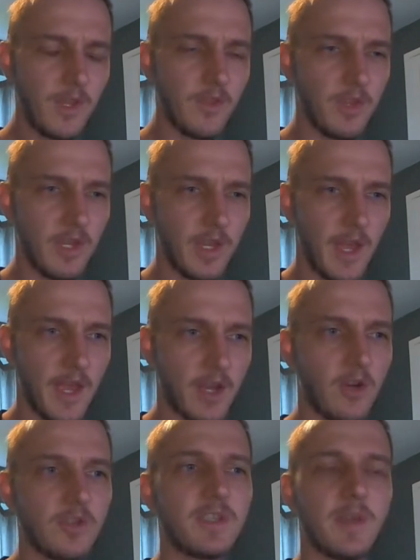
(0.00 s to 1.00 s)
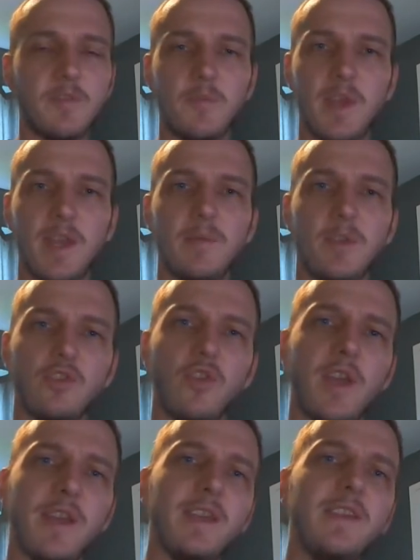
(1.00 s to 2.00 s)
the concept of being able to
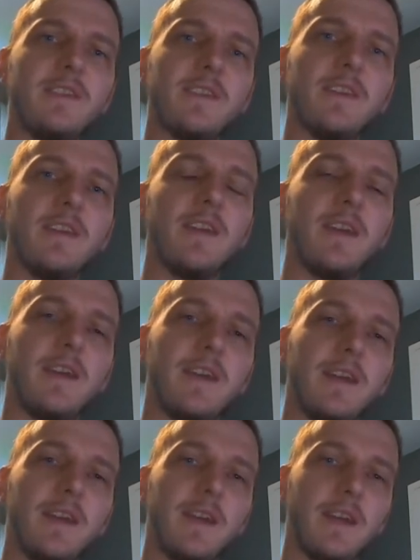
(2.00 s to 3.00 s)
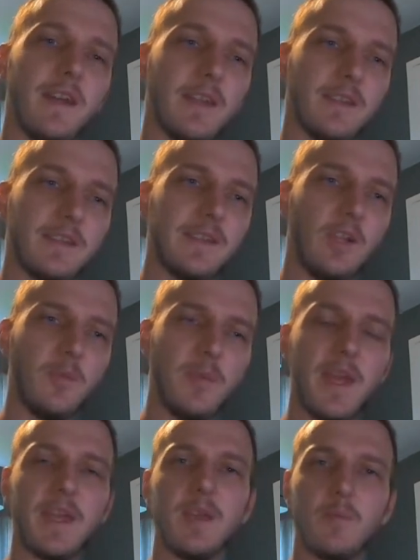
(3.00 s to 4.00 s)
train easy and still
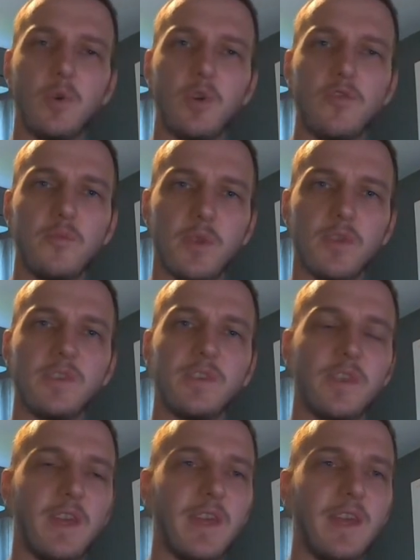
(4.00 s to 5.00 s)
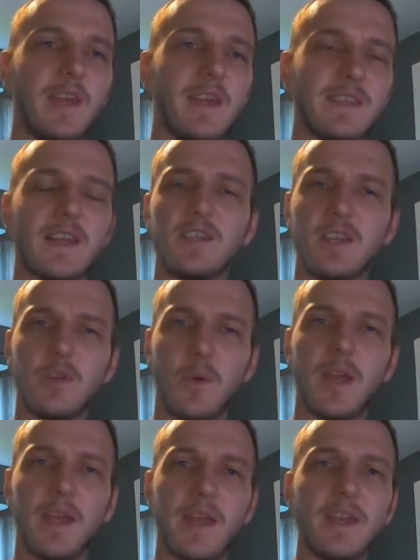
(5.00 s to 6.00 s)
make improvements is actually
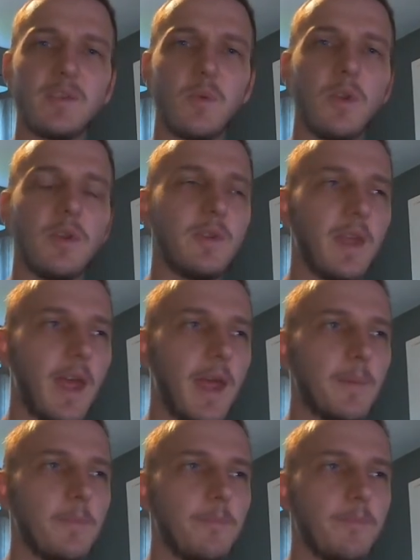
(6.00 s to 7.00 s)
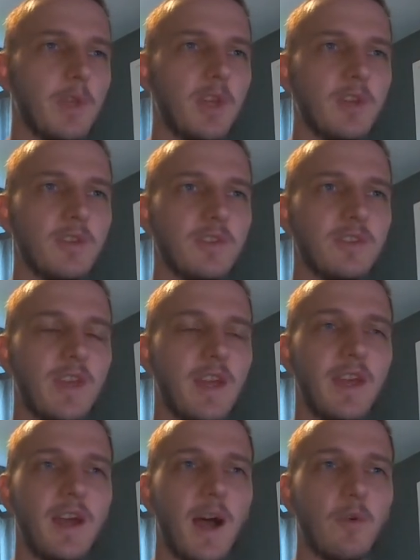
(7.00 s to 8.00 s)
quite a nice one, because
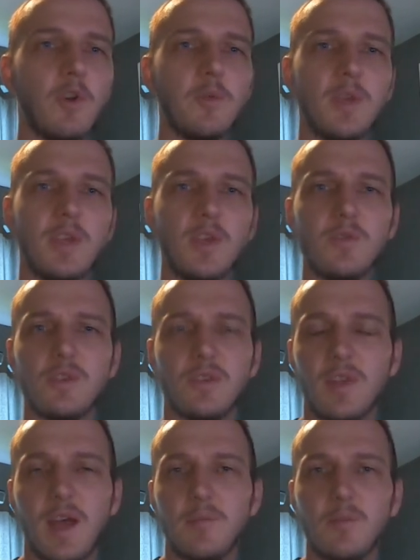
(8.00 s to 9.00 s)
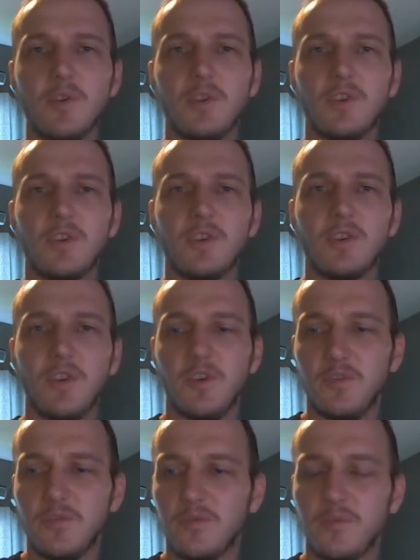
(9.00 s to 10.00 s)
I'm going to be using that much
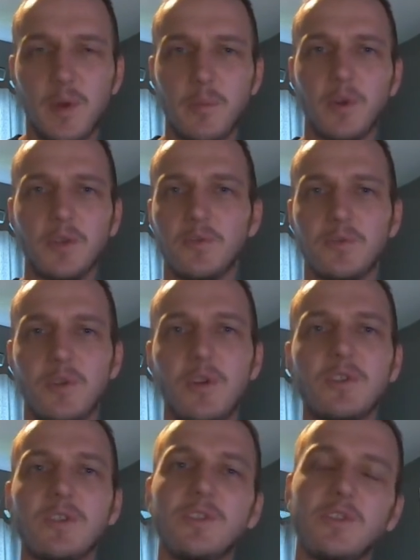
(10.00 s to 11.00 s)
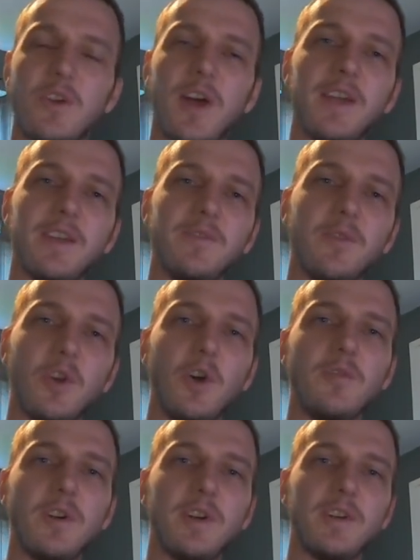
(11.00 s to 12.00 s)
of my body's resources to try and
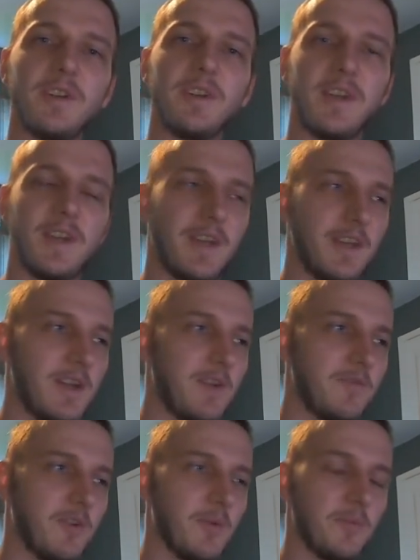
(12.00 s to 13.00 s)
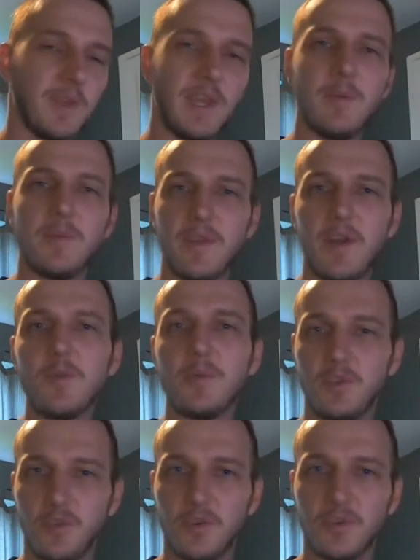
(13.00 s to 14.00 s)
recover from the chemotherapy
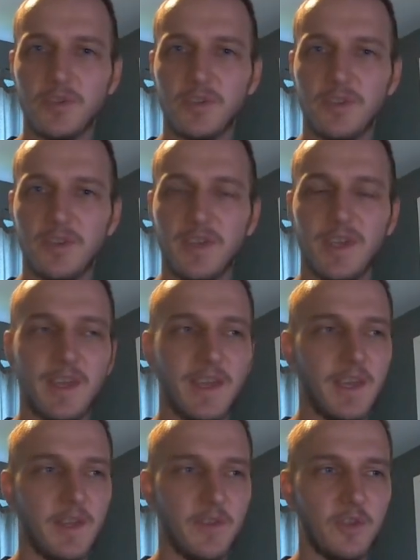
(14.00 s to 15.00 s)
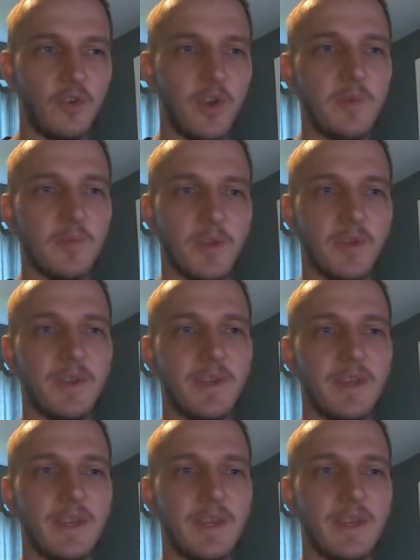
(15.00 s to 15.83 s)
drugs and the treatment,